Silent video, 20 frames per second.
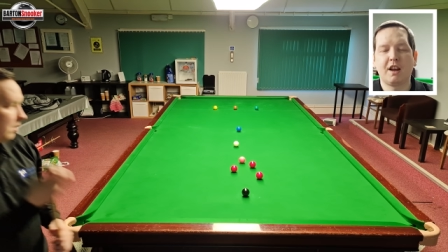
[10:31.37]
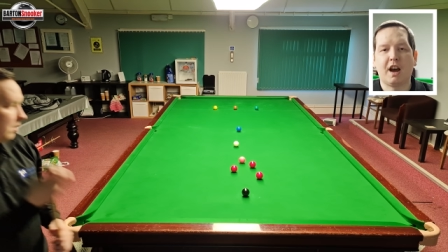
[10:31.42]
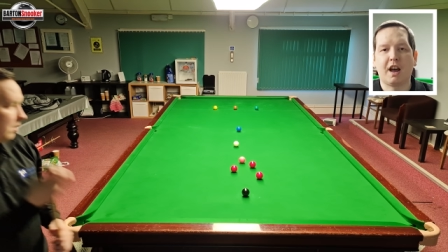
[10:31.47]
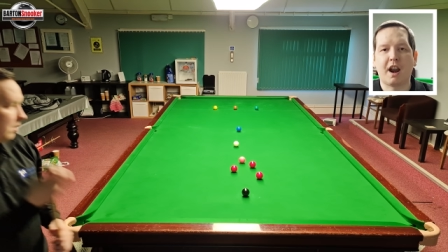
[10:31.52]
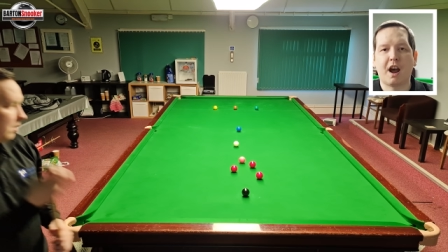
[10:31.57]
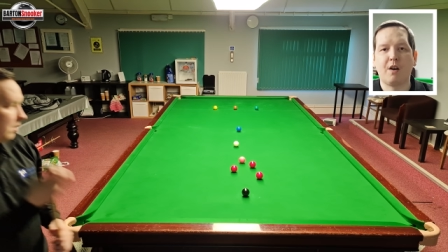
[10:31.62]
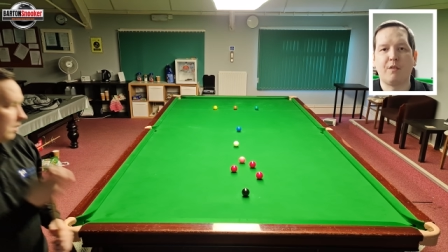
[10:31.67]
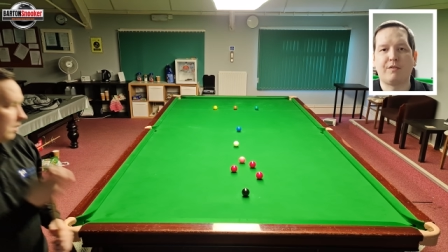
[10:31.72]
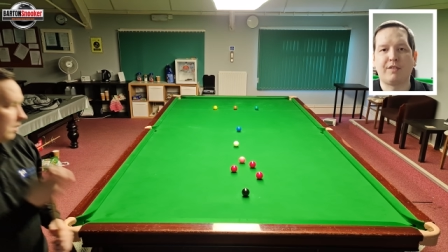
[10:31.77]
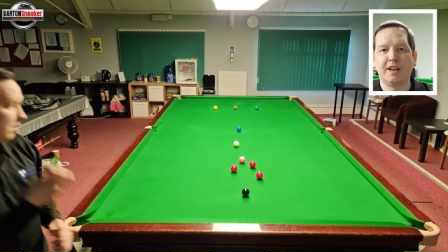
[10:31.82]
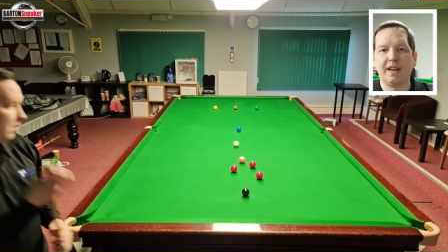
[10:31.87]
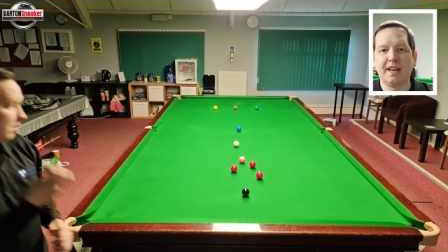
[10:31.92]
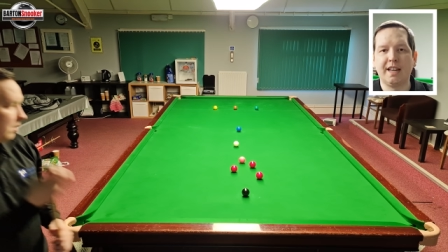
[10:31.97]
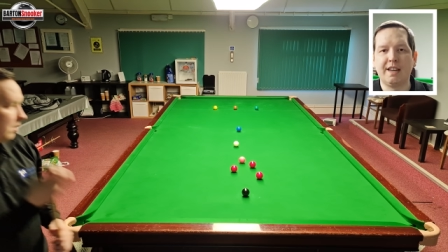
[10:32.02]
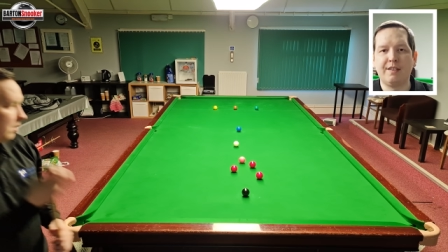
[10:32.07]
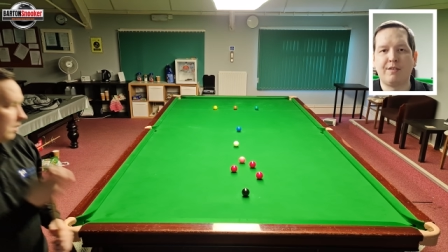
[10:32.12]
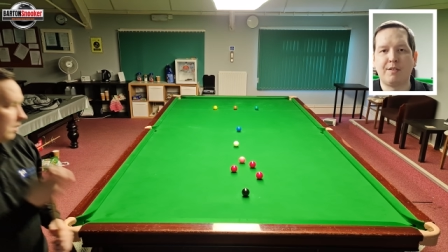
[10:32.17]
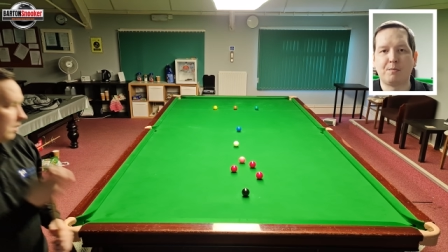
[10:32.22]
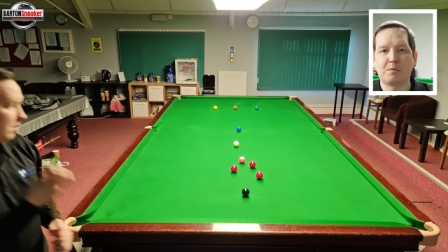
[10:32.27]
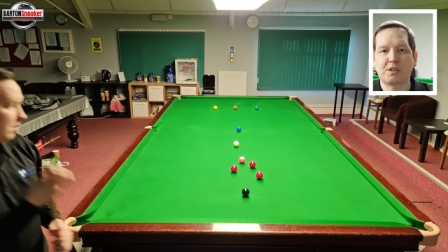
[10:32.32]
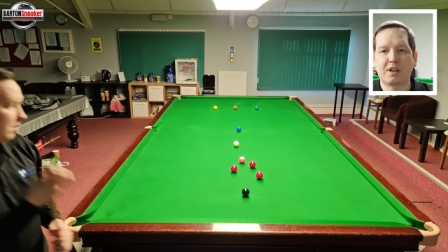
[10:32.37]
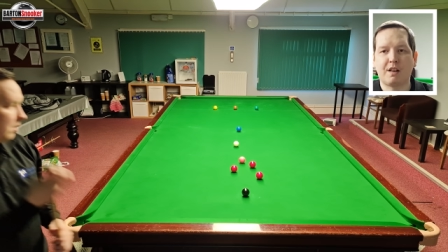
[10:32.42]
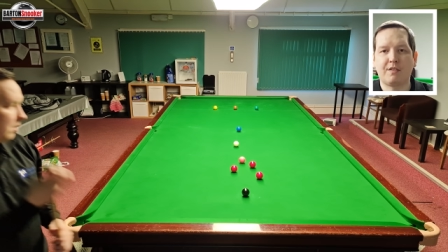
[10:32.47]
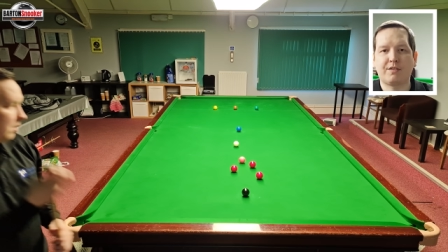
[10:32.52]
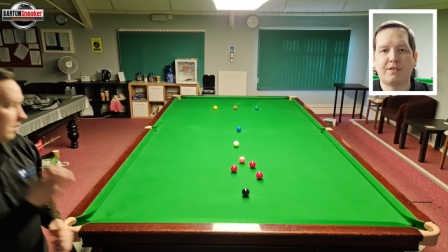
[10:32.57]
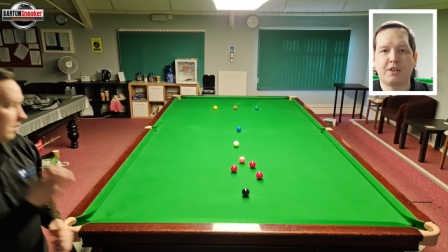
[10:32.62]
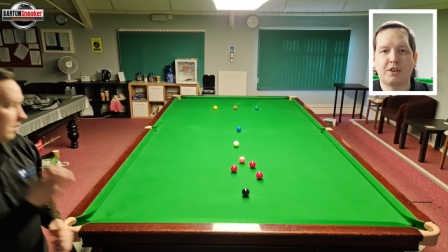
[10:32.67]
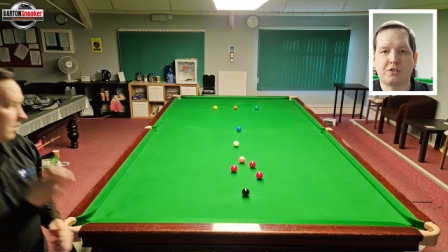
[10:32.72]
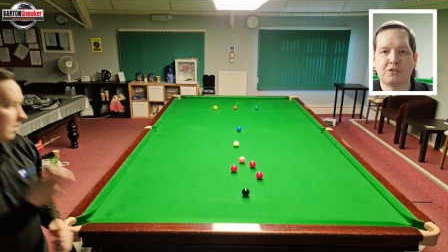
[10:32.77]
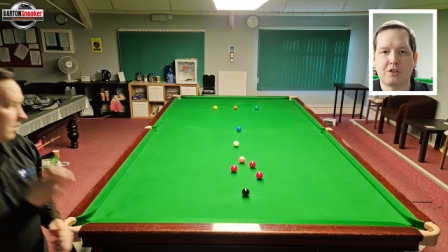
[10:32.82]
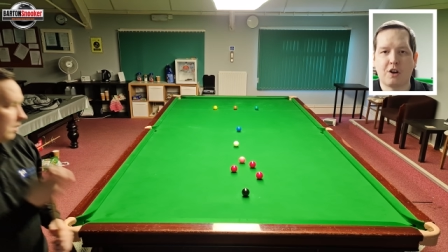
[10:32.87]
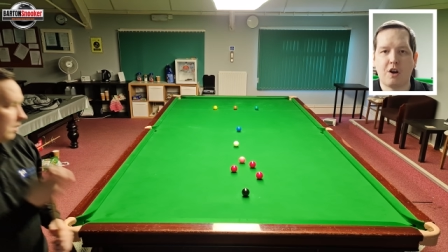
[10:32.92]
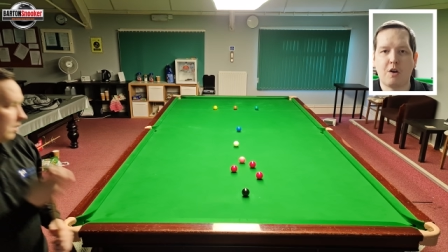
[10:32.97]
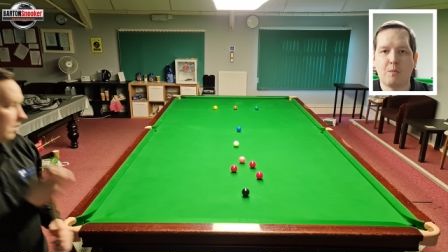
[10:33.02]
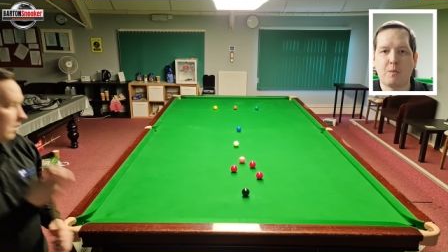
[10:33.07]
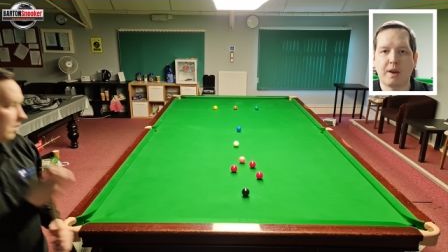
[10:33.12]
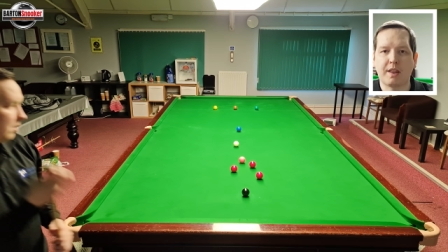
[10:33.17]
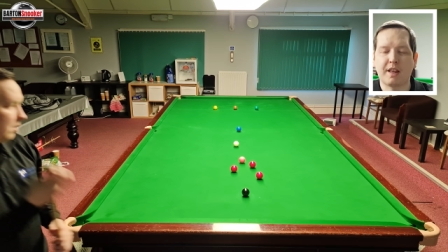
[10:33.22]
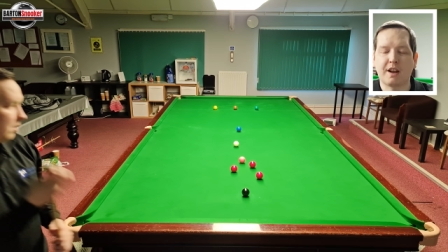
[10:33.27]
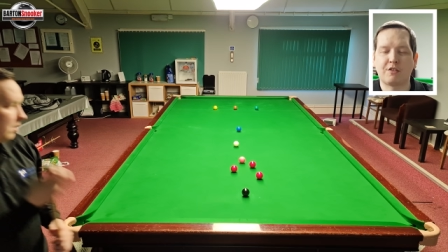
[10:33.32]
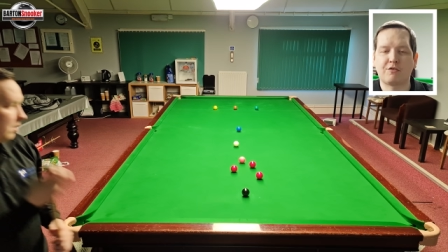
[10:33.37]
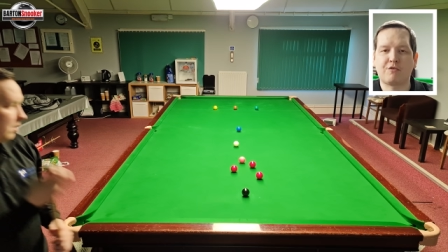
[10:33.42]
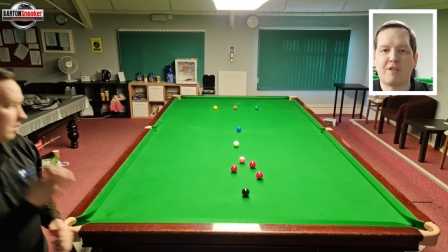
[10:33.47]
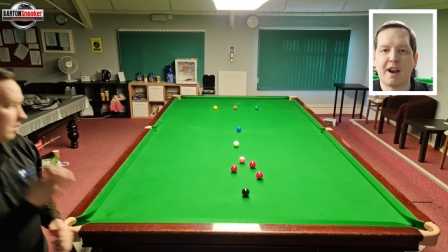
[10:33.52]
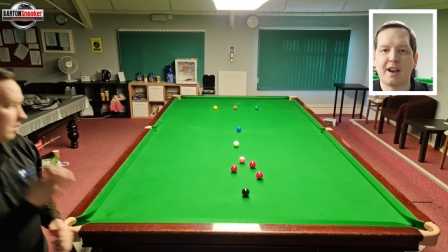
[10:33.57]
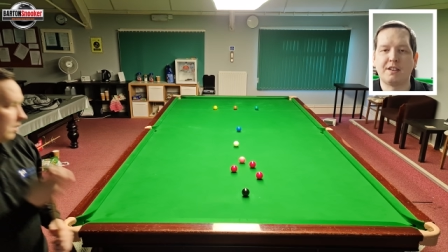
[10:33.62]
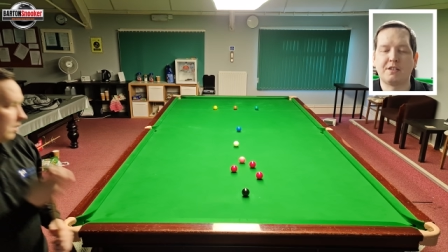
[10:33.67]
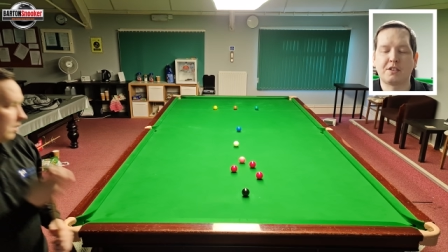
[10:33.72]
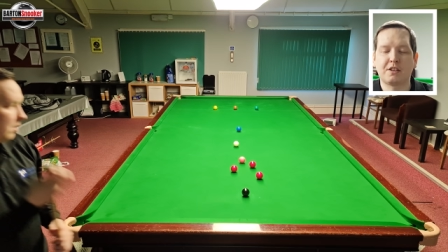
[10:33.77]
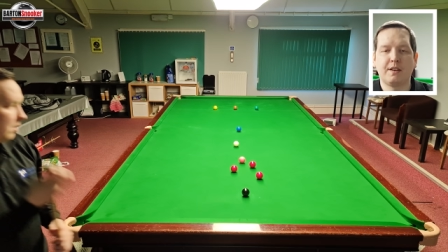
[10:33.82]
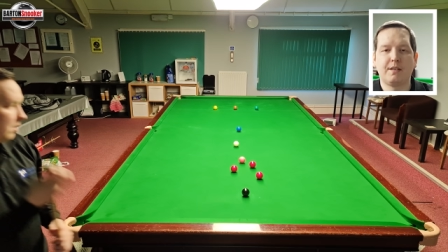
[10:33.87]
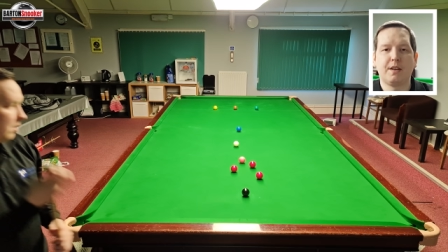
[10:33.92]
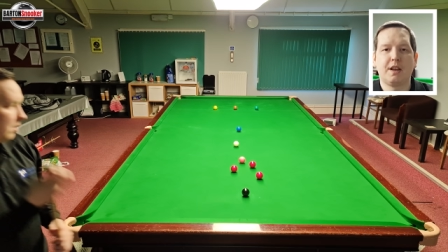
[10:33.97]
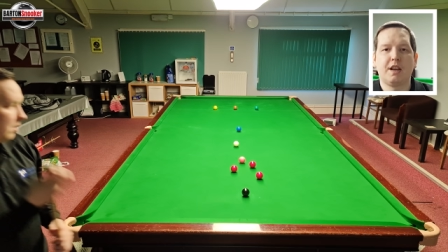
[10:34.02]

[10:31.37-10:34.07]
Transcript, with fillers: and hopefully leave himself a shot on one of those reds.